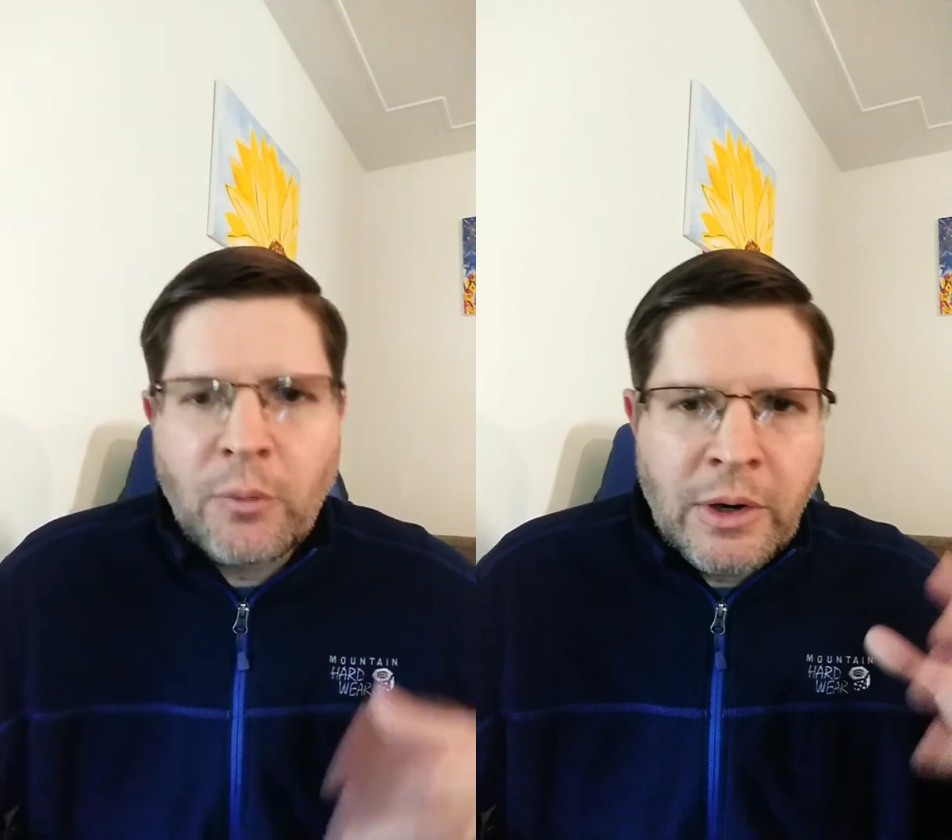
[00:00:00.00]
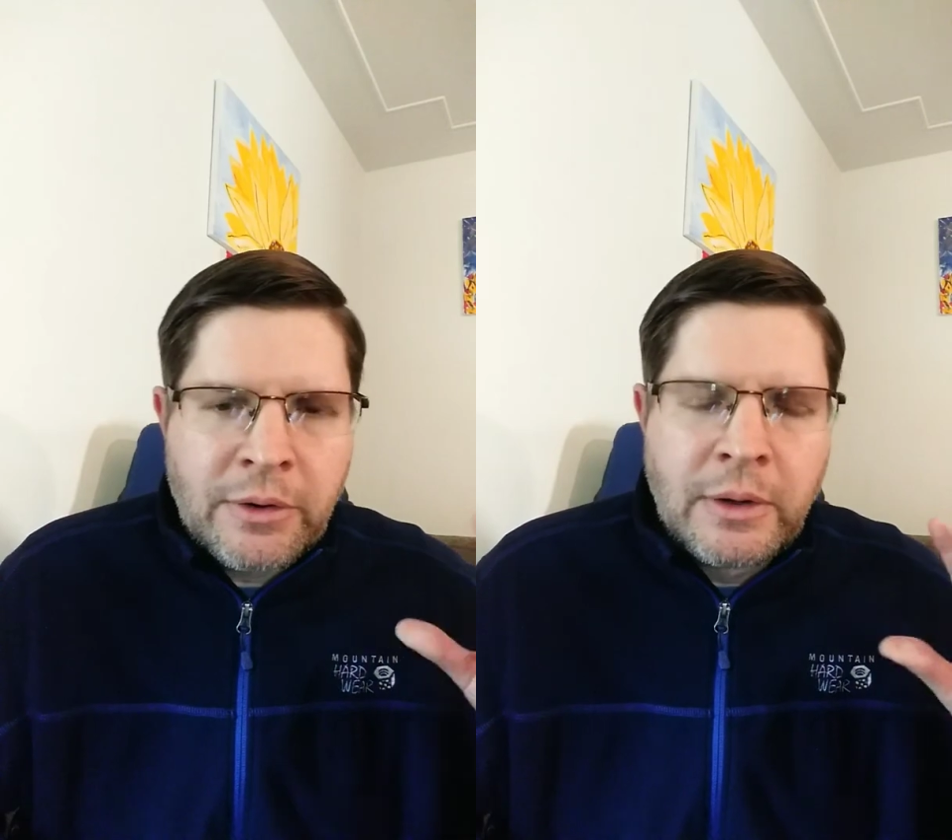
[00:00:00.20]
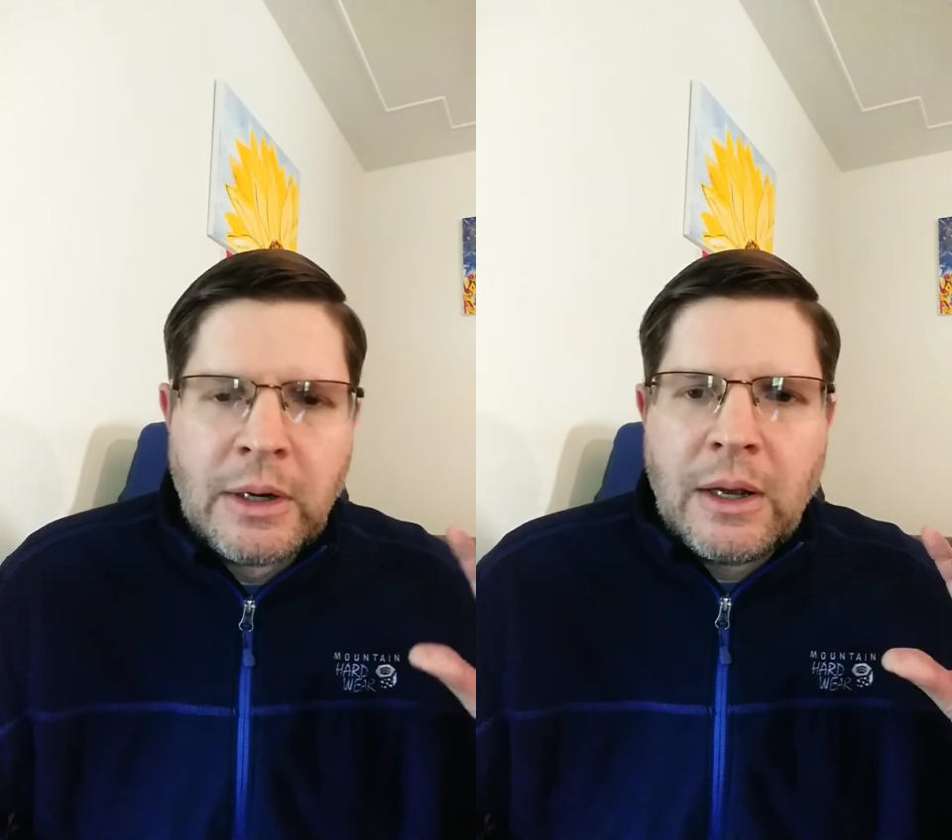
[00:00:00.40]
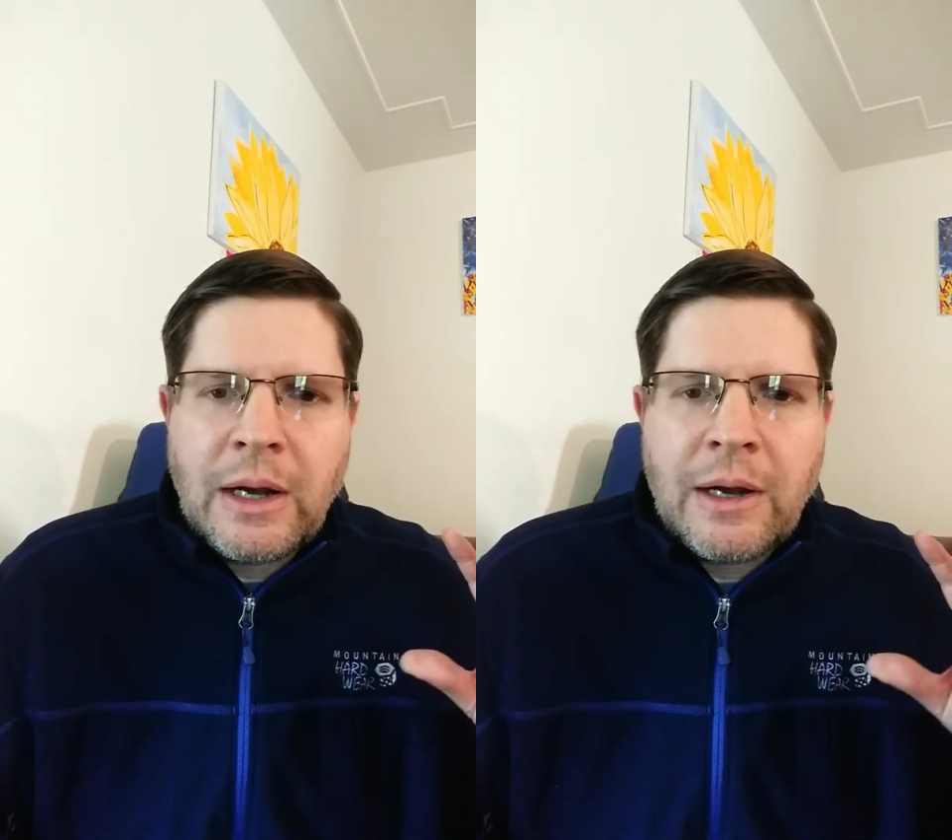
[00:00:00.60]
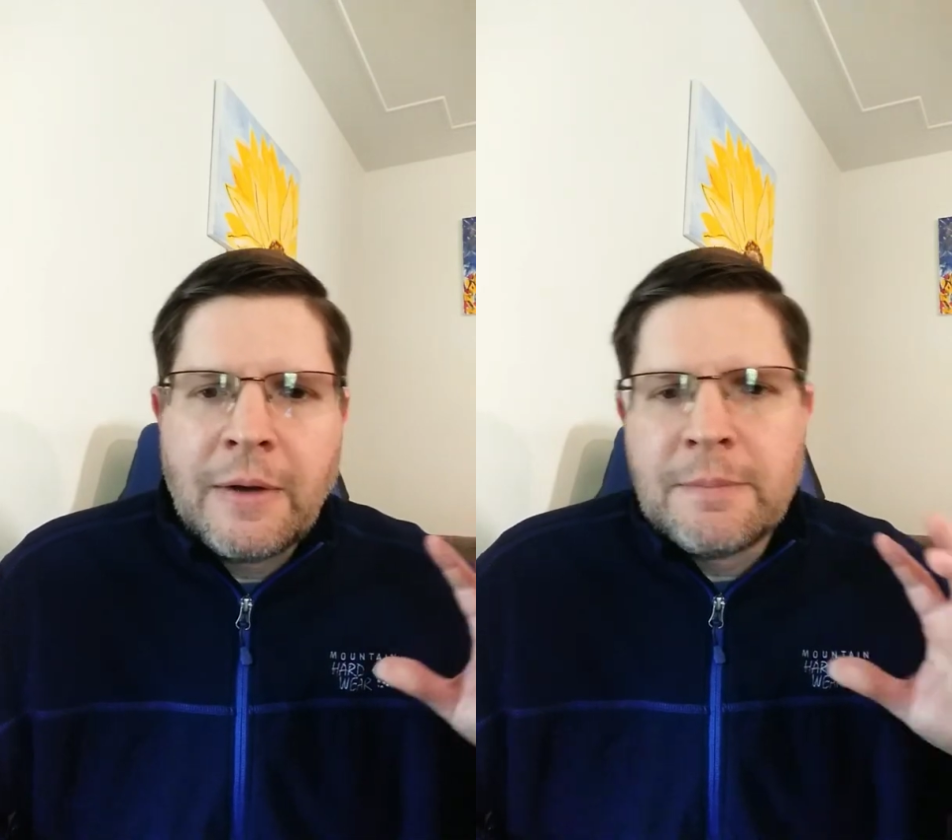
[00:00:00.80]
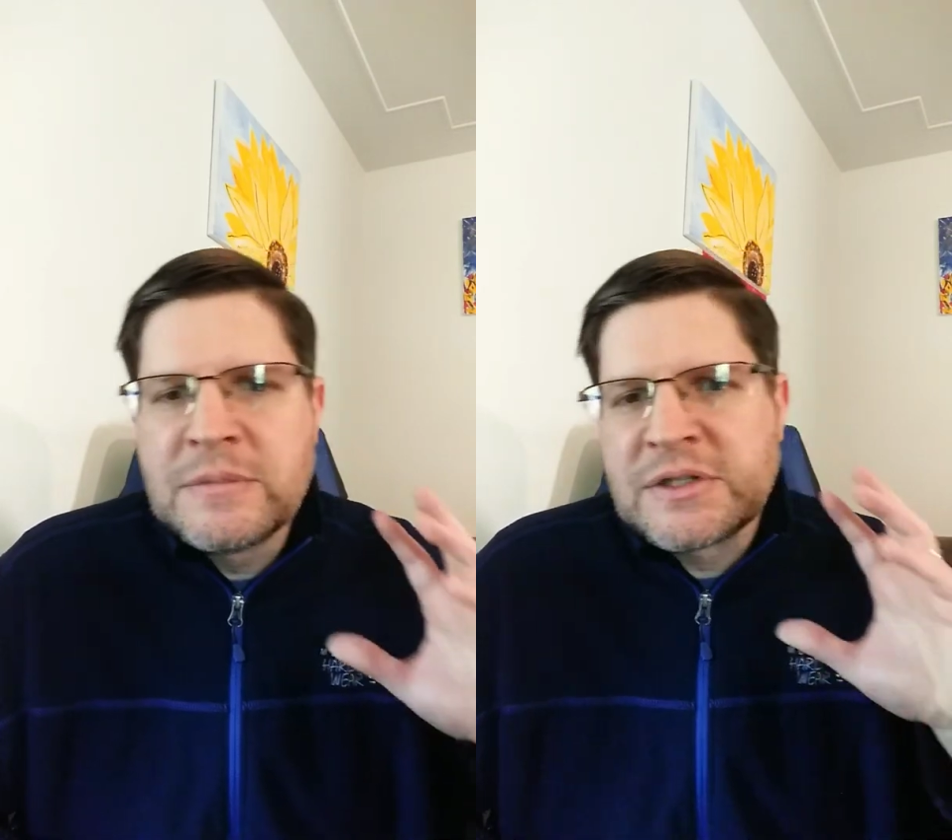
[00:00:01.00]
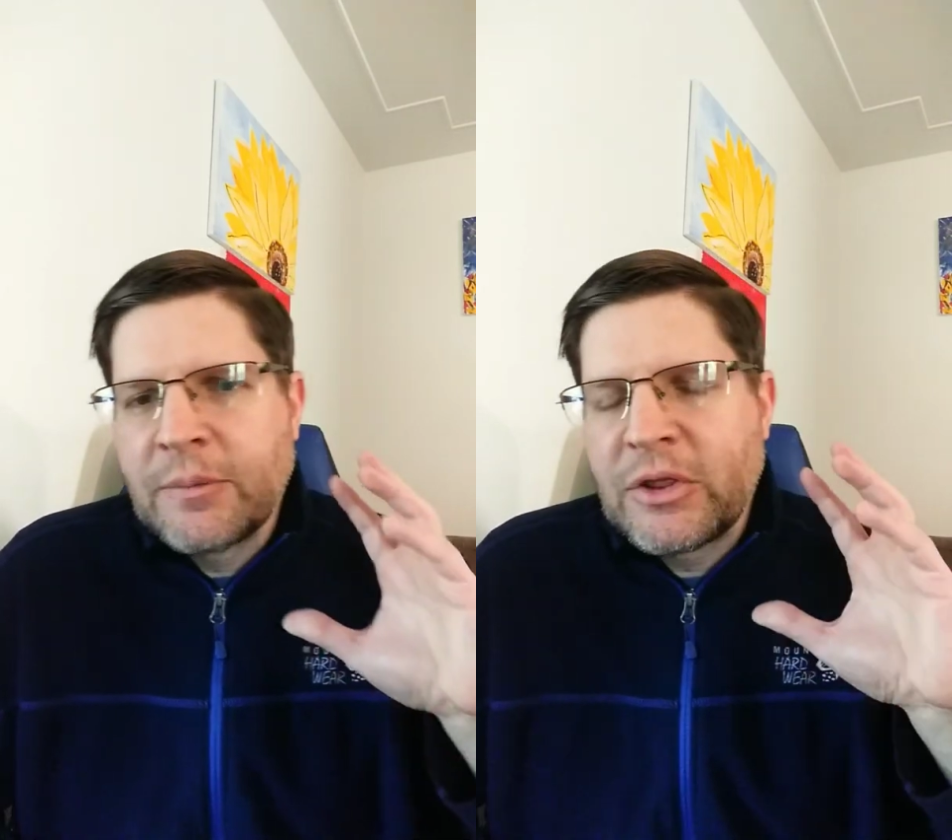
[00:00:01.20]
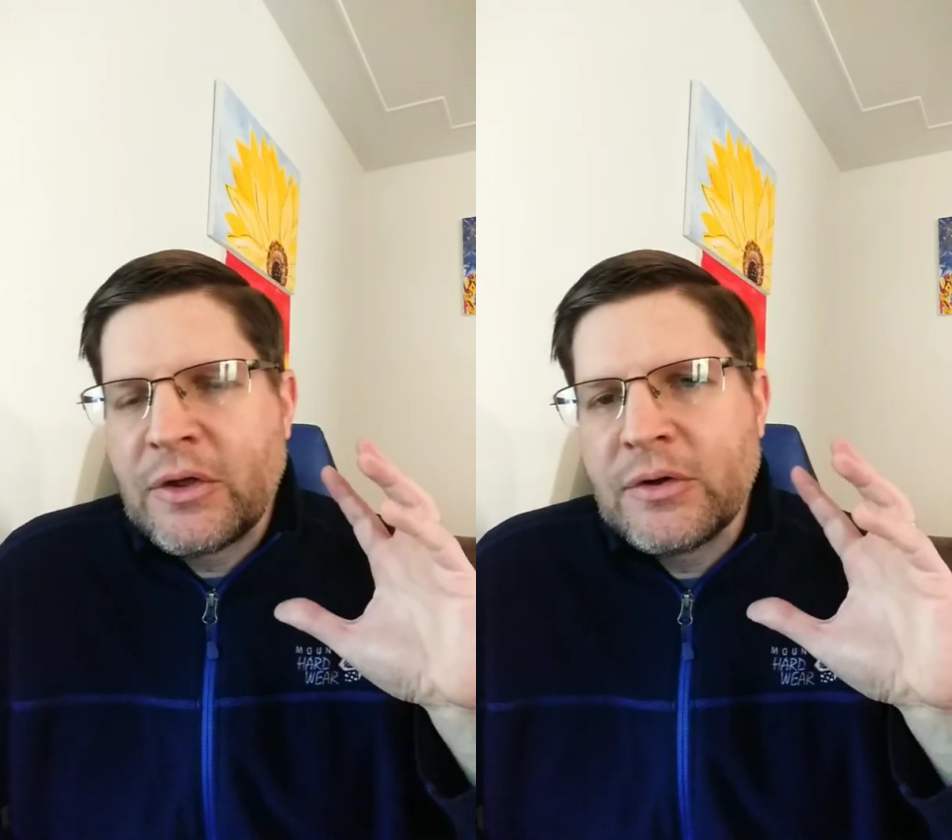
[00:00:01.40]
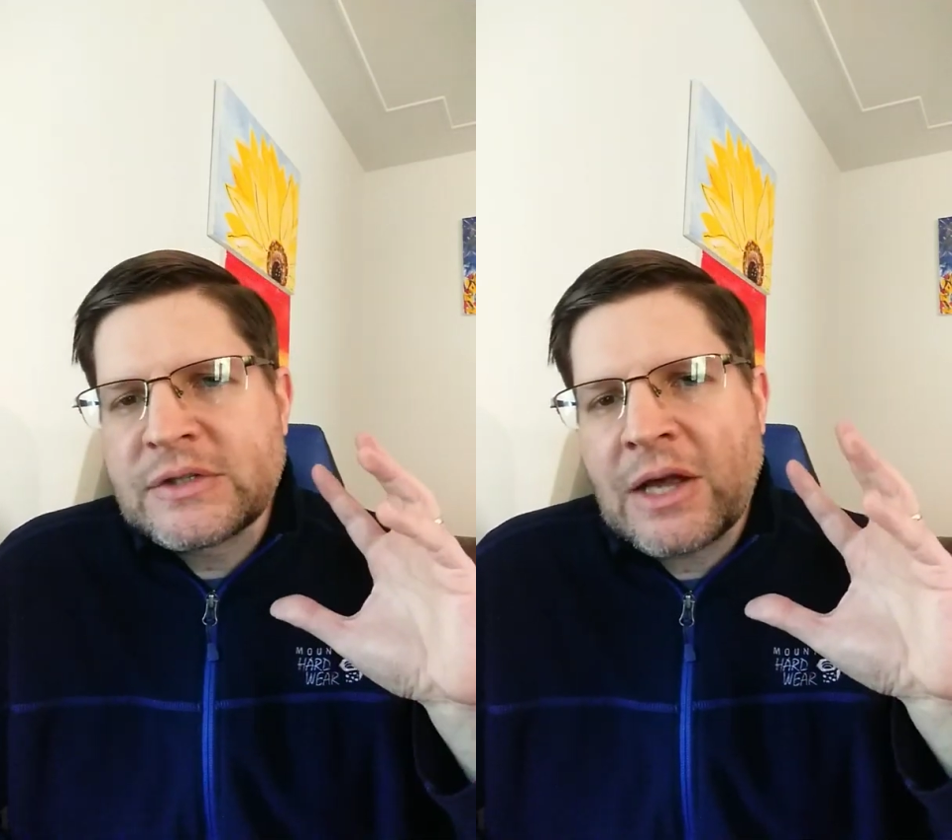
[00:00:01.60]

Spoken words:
where some of those